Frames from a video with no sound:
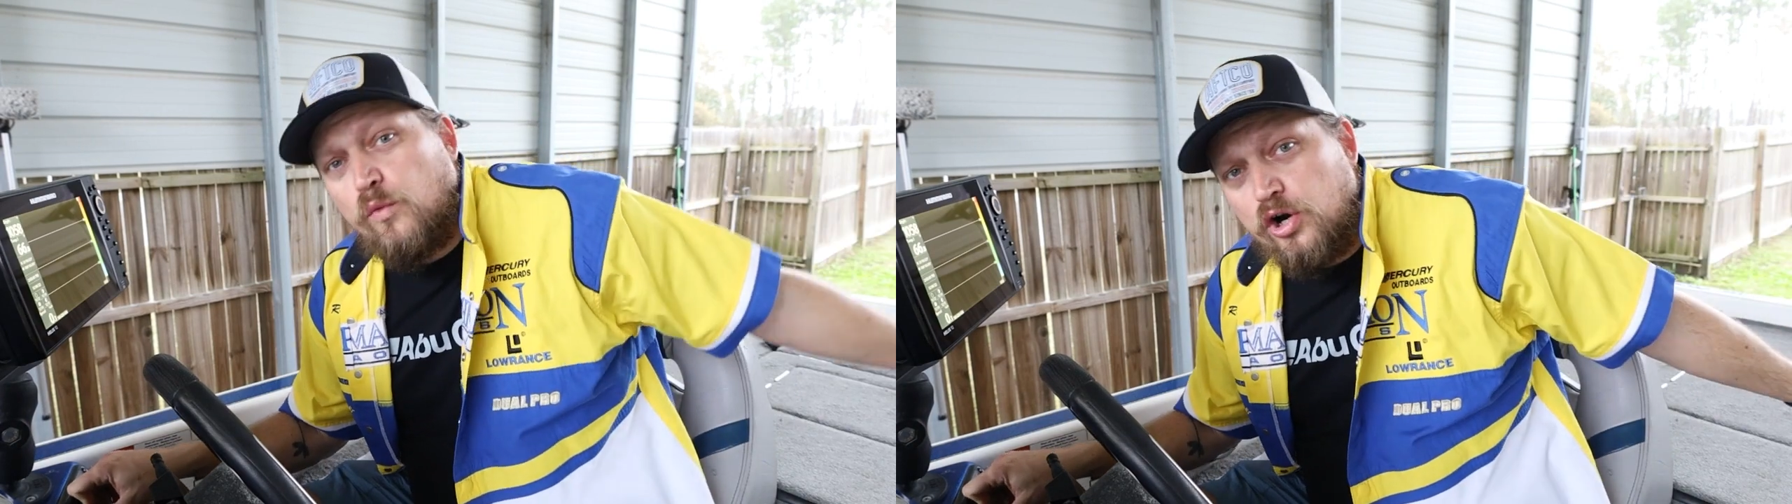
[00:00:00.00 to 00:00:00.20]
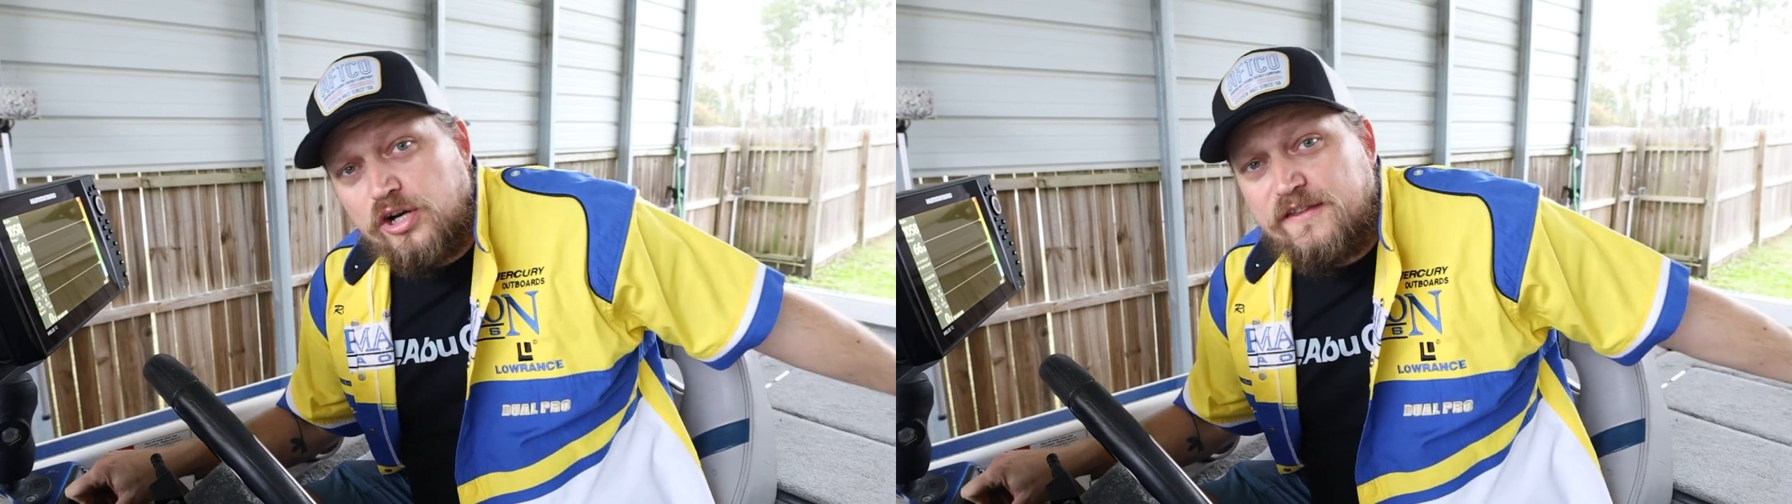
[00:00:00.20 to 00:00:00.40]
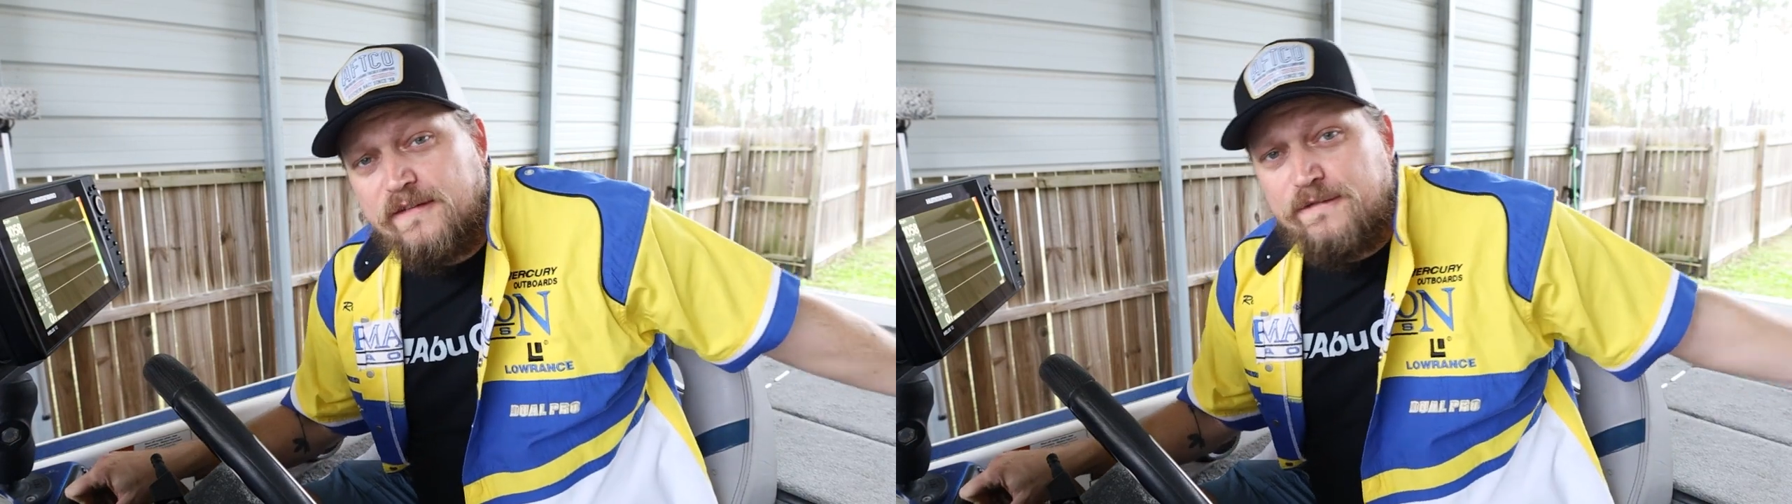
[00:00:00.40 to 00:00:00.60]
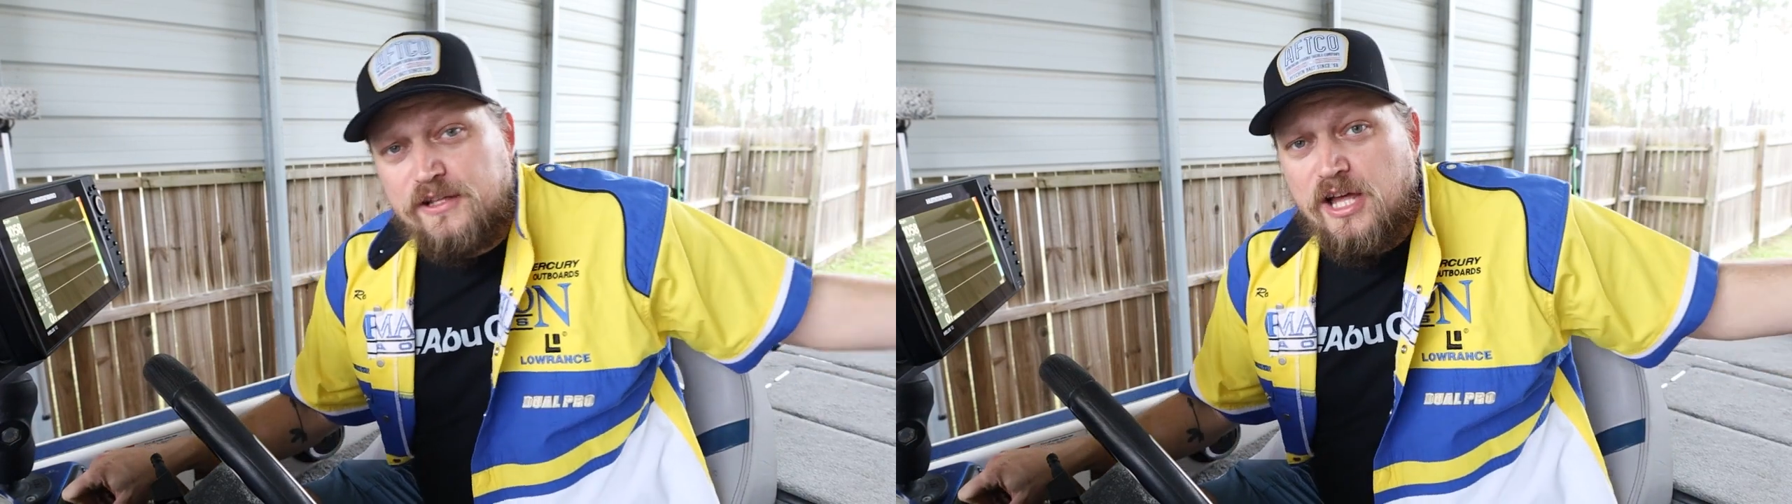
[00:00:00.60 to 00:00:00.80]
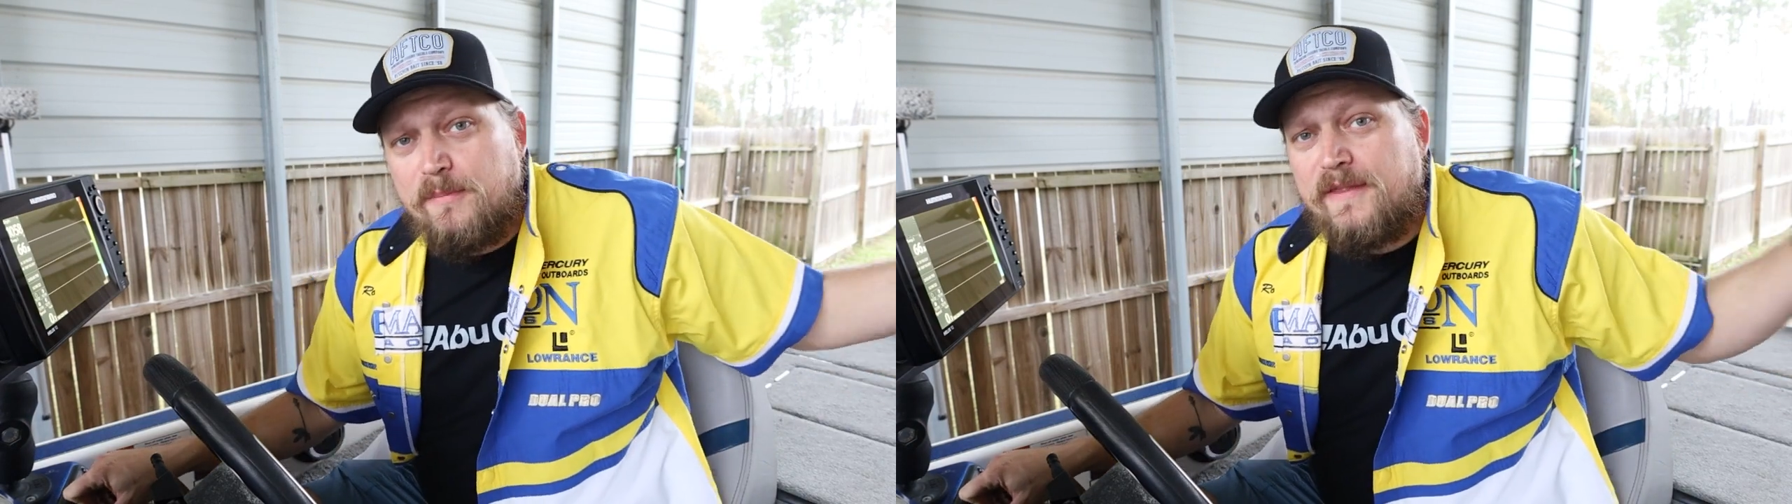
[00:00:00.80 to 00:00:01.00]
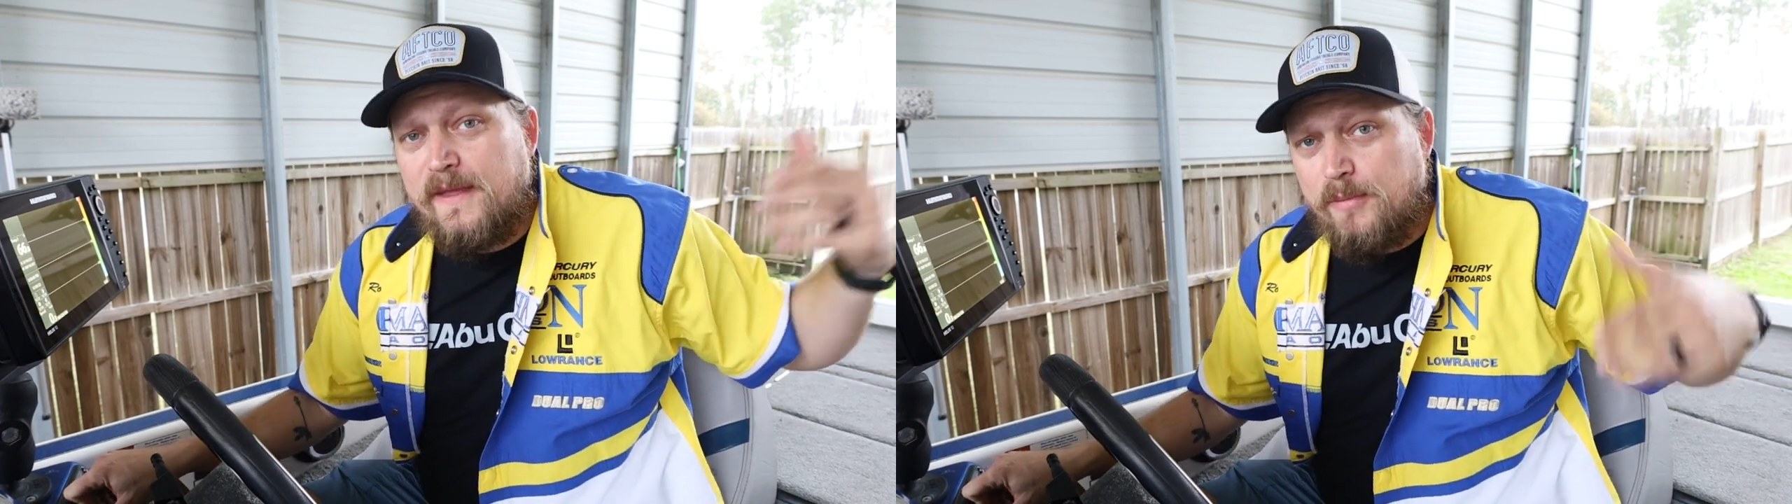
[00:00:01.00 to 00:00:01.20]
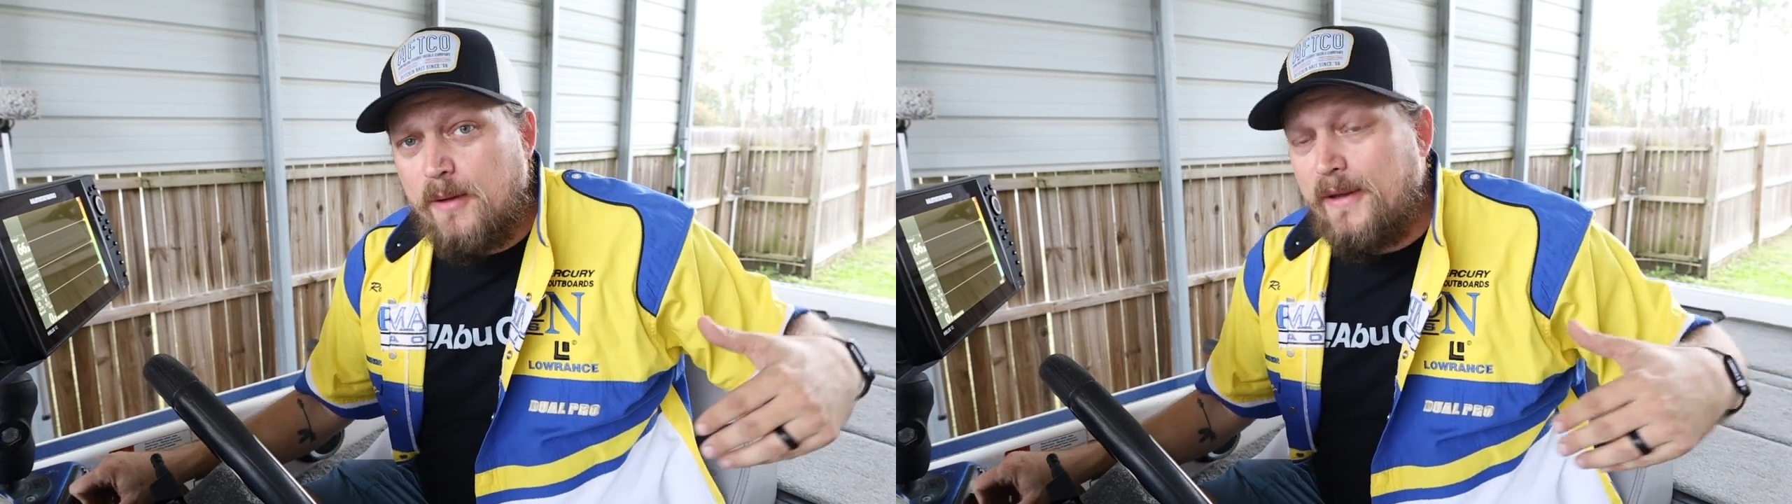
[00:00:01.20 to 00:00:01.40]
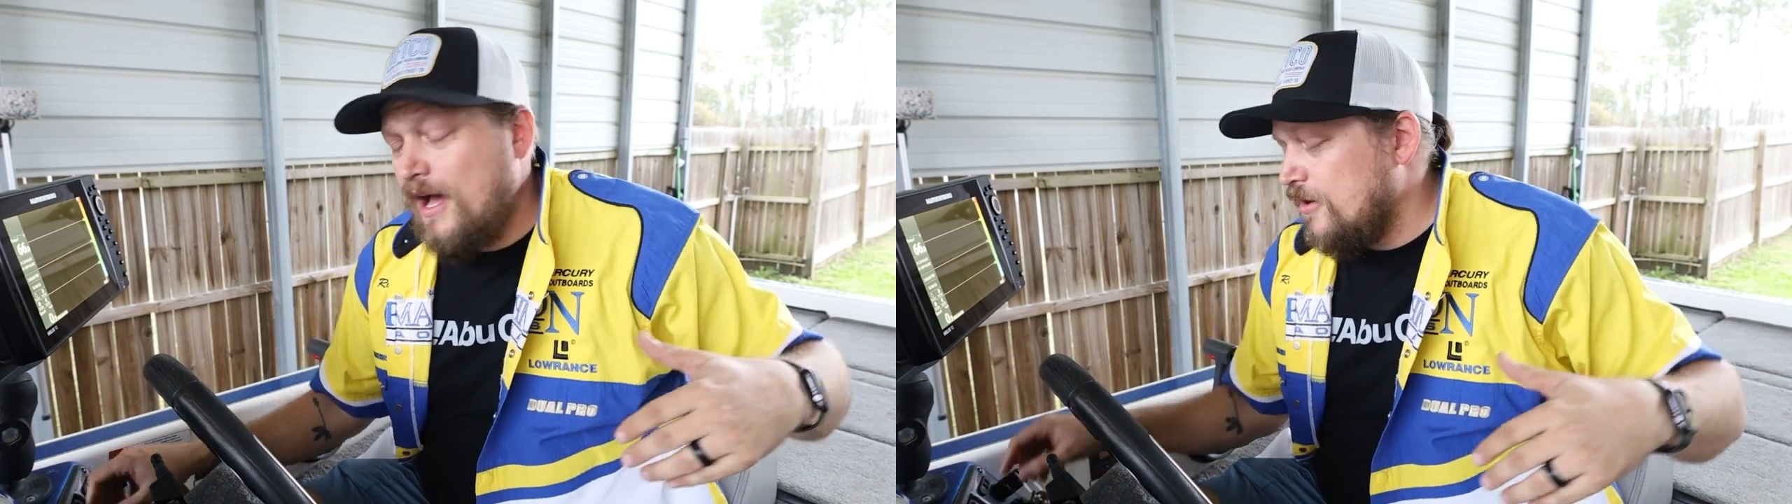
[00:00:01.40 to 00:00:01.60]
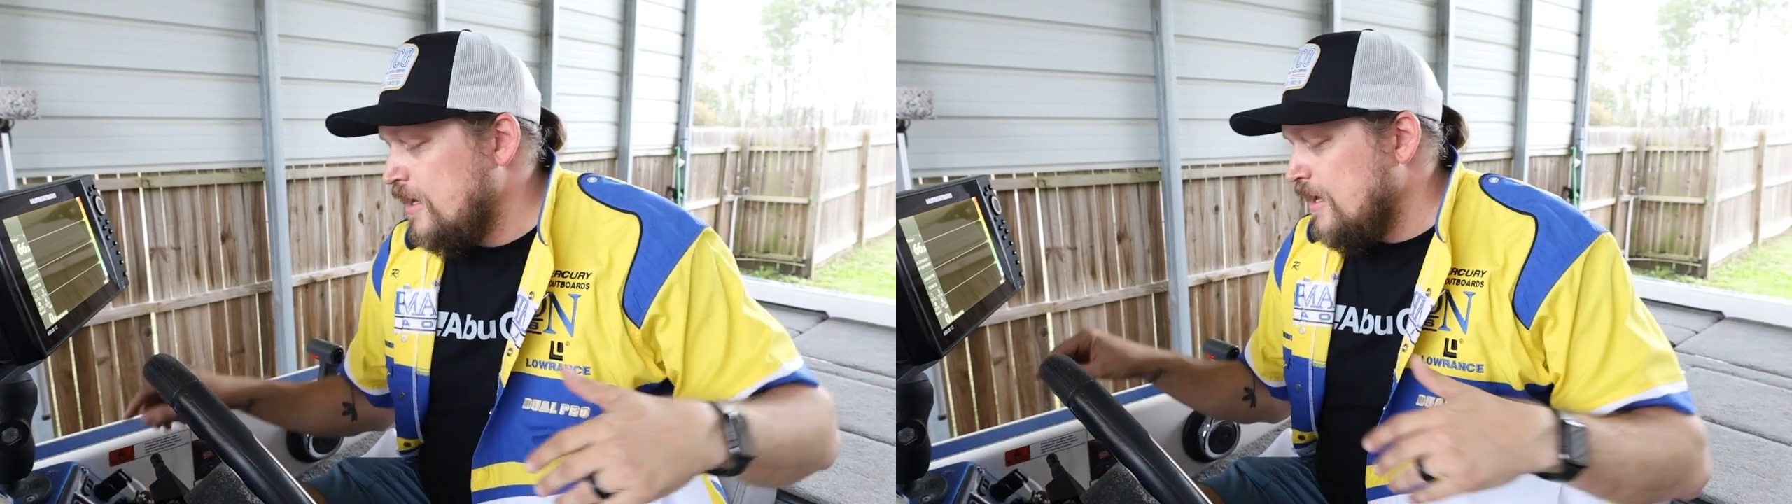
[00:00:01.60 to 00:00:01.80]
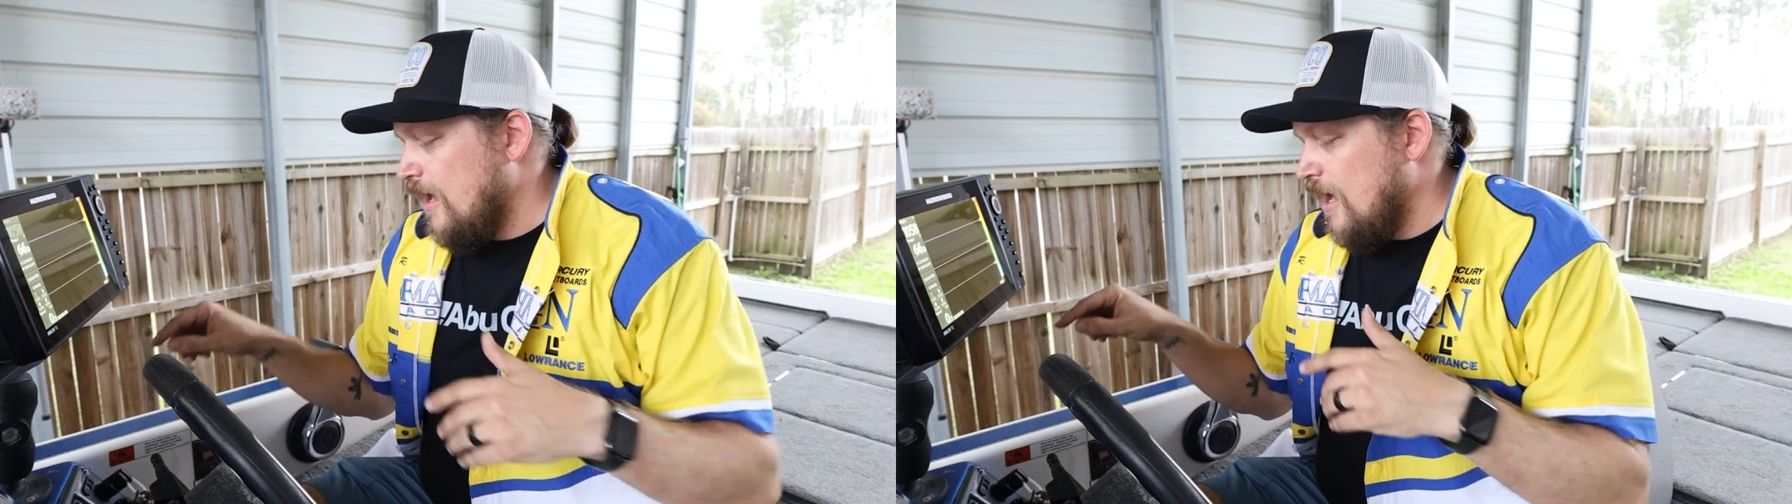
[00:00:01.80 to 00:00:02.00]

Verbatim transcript: work, they fill up and they pump out.